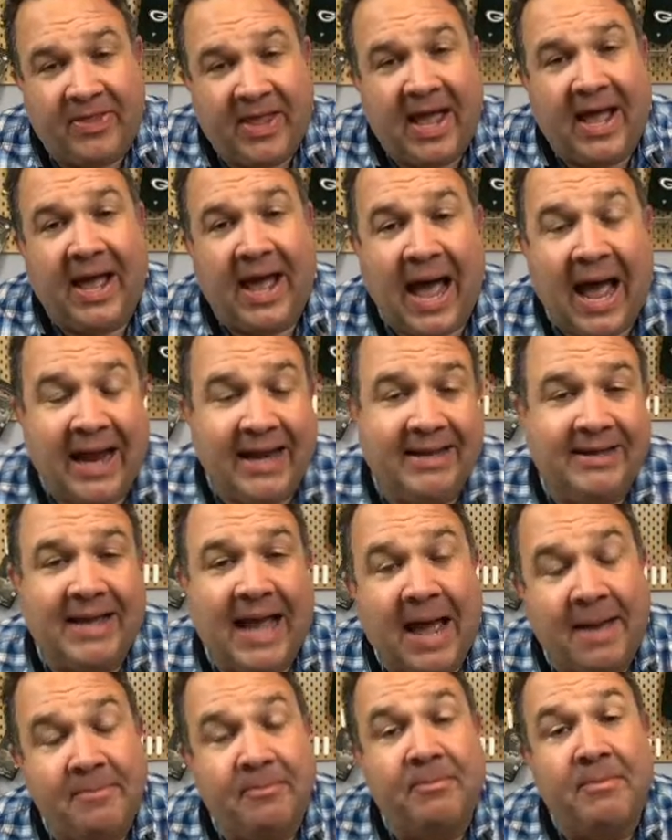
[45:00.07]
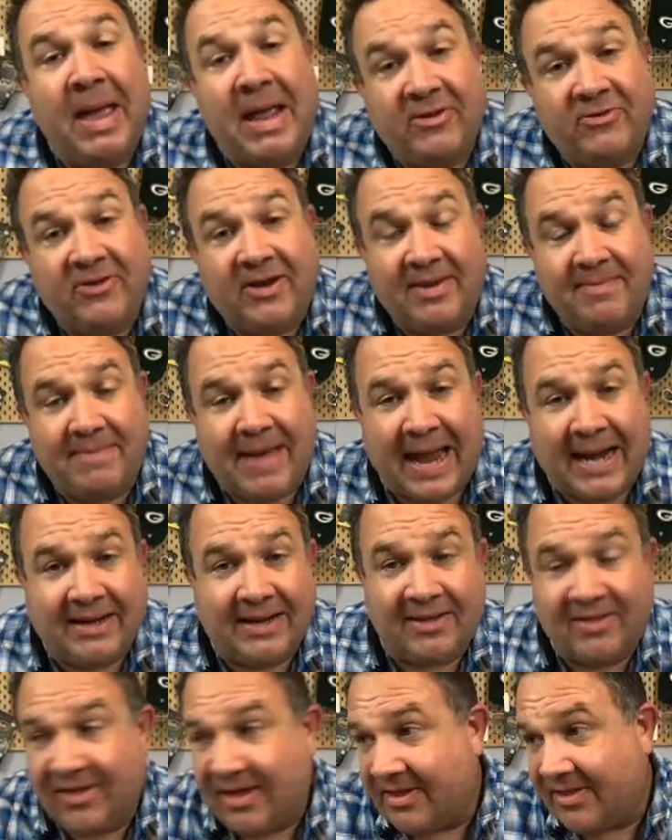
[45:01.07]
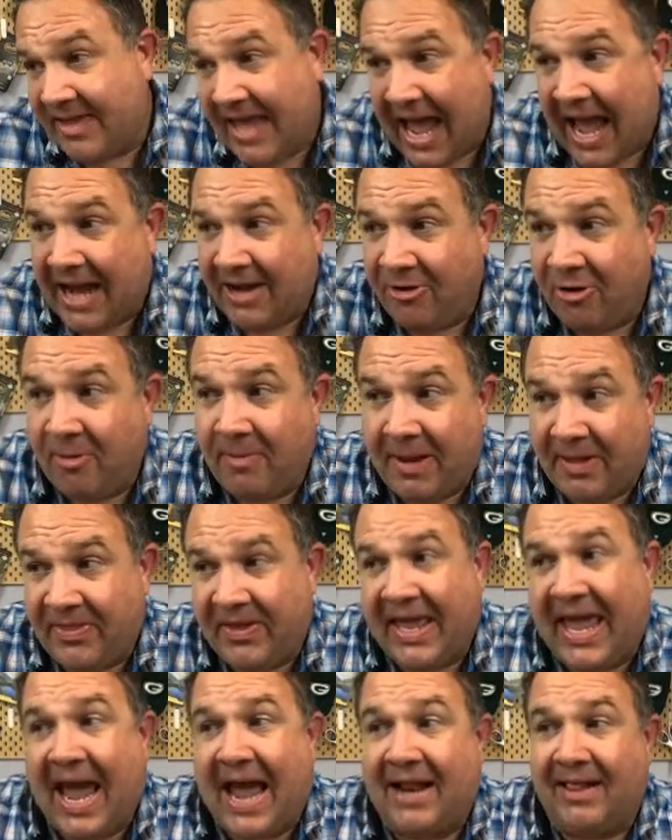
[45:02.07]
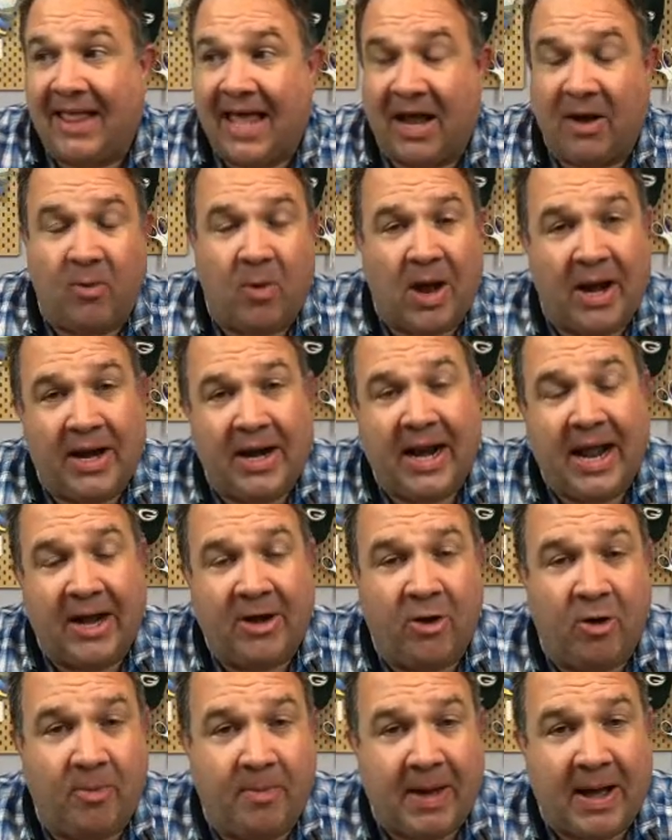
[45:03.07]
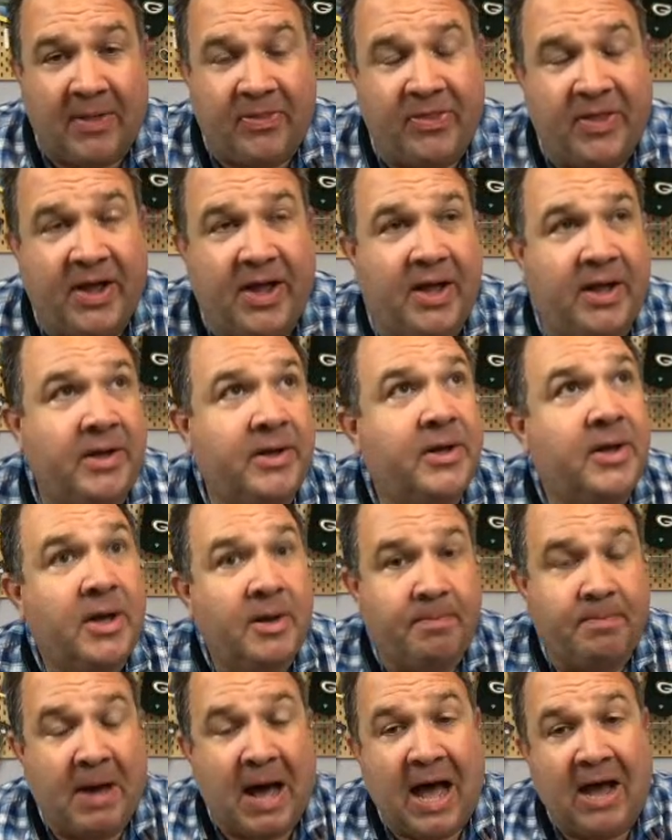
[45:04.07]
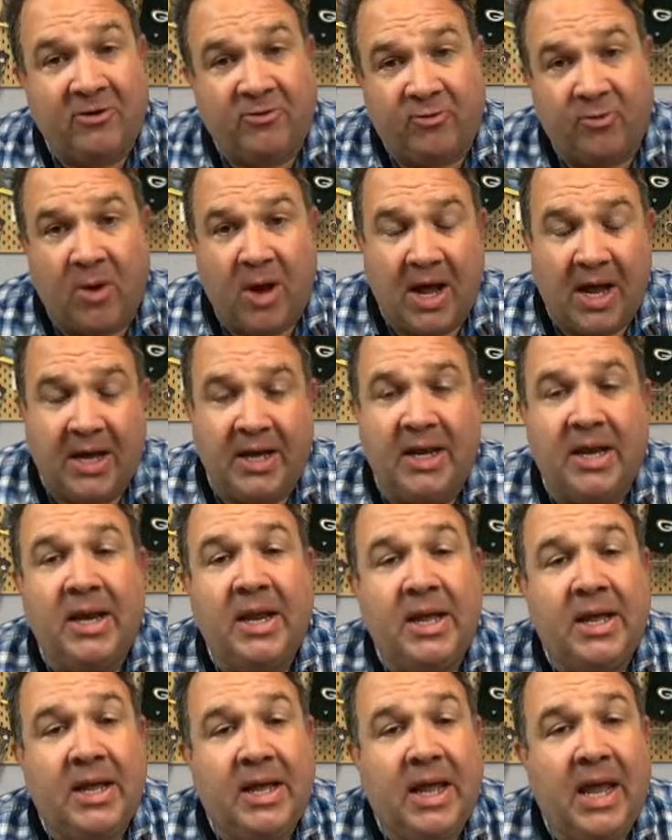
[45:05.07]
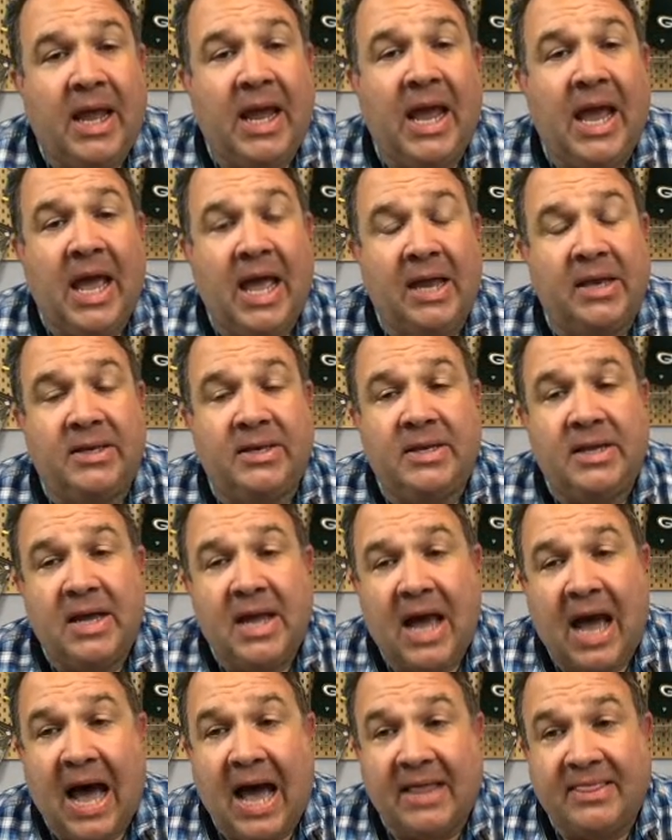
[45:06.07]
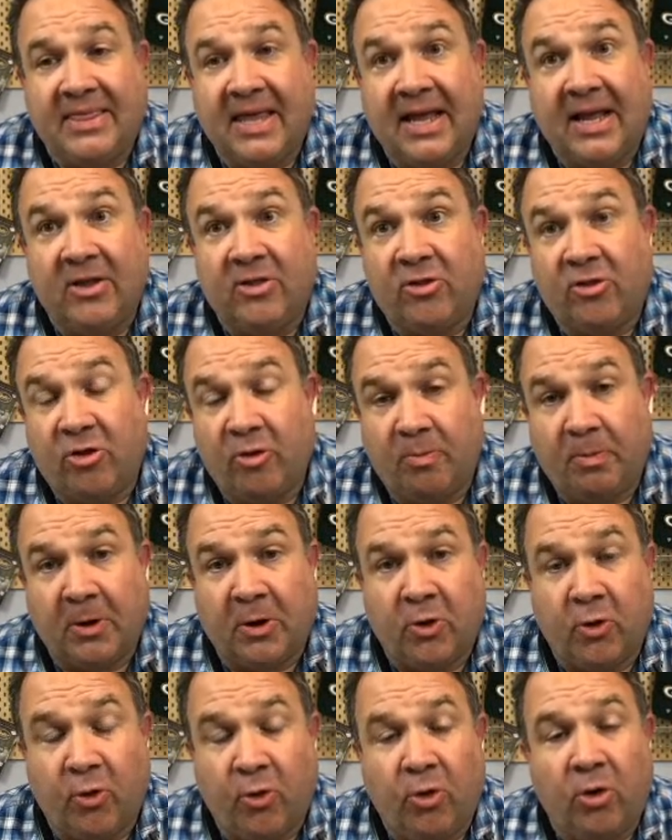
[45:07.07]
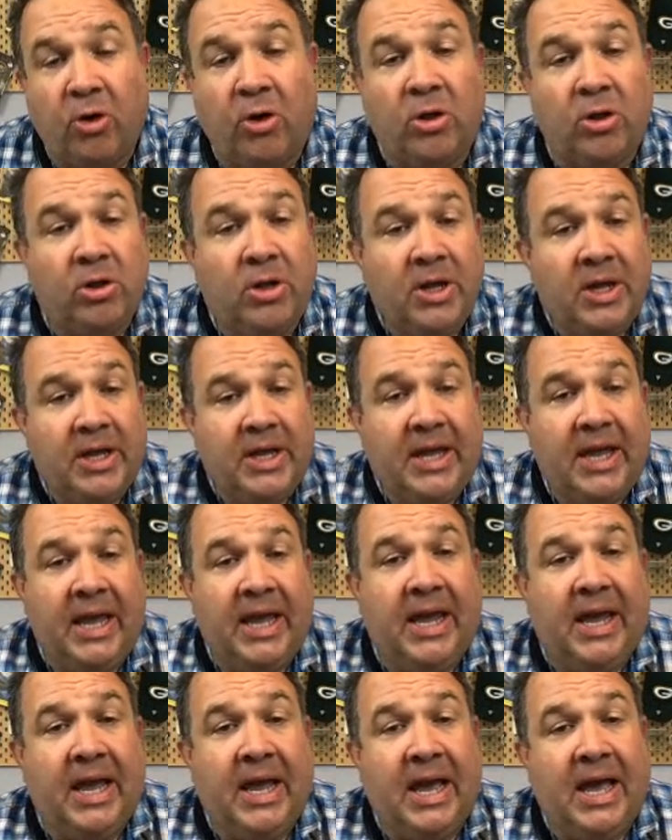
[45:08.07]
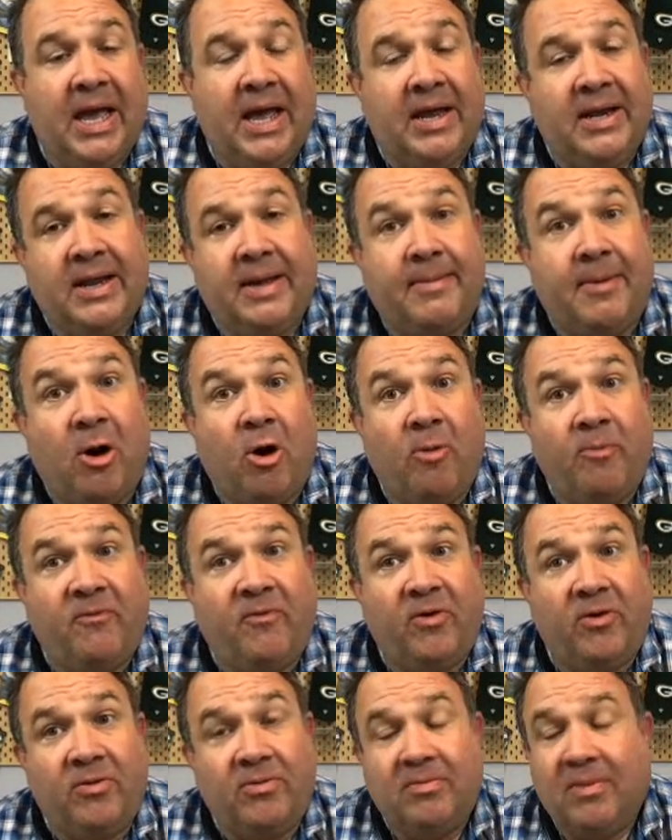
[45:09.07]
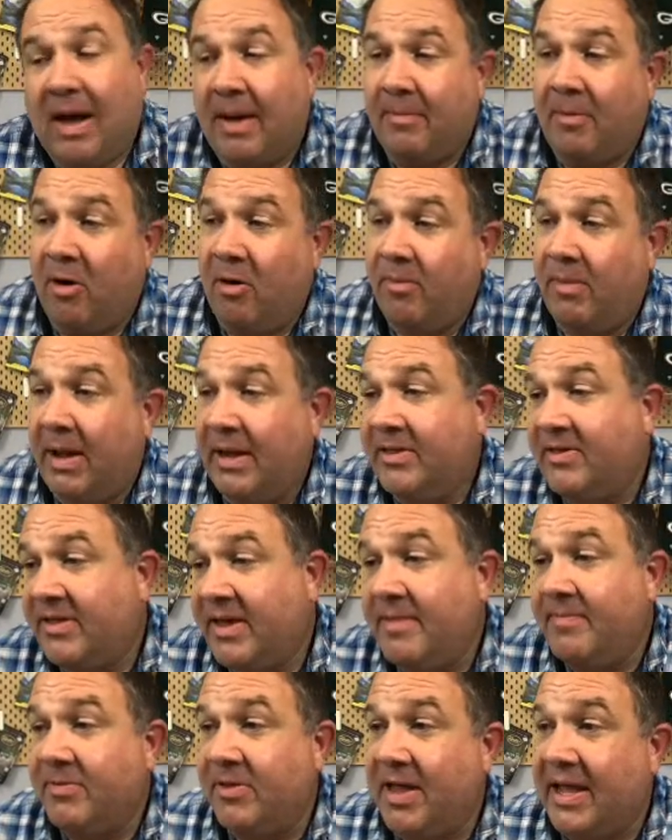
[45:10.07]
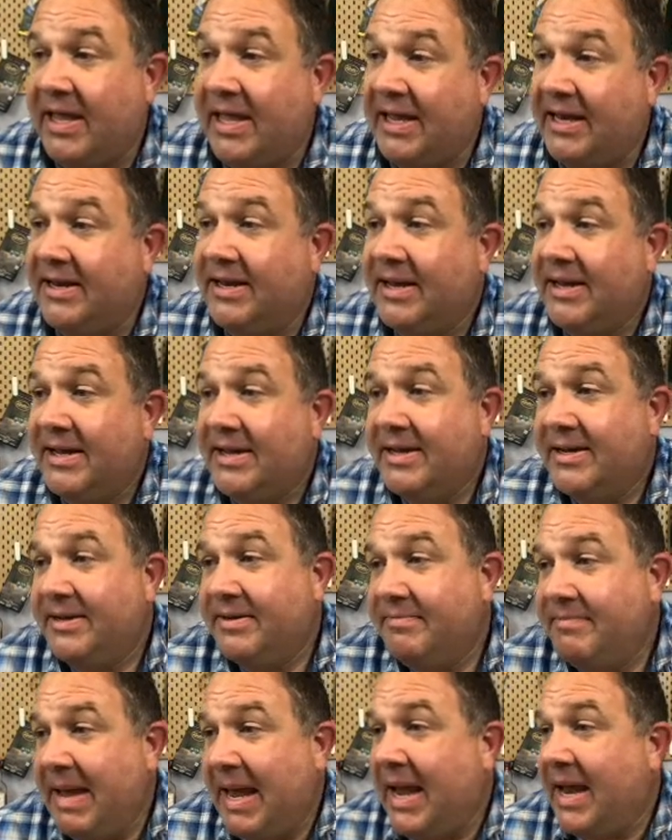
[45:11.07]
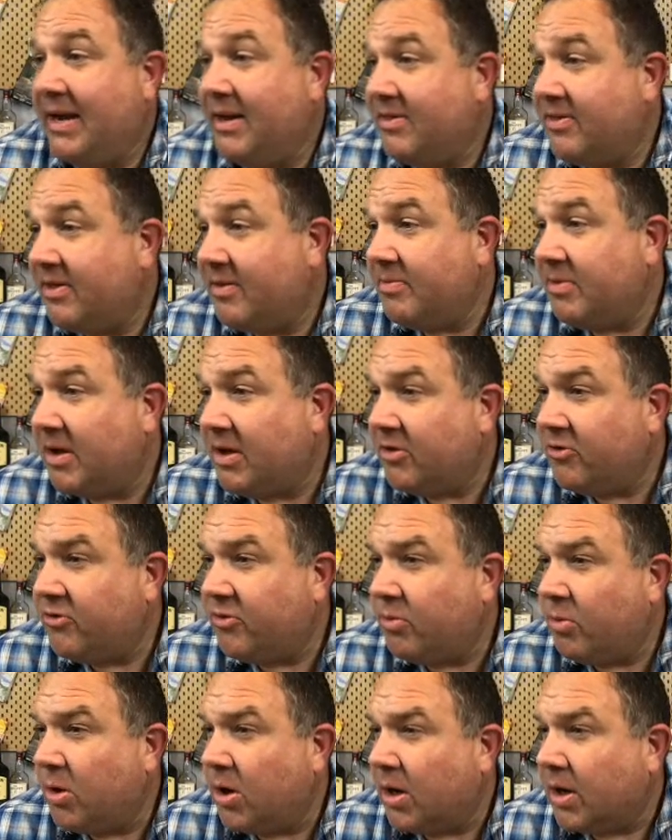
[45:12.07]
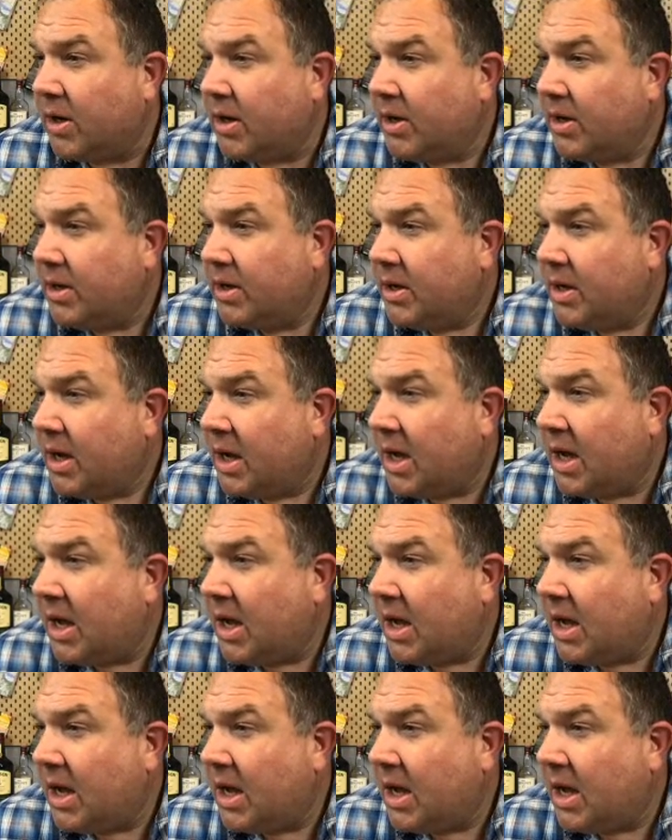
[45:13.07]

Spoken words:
that. I'm mentioning magnets because I know about the Cadillac one and I know about the Bosch one, and I think it's super cool. and I'm hopeful. It seems like it, man. It seems like it should work. All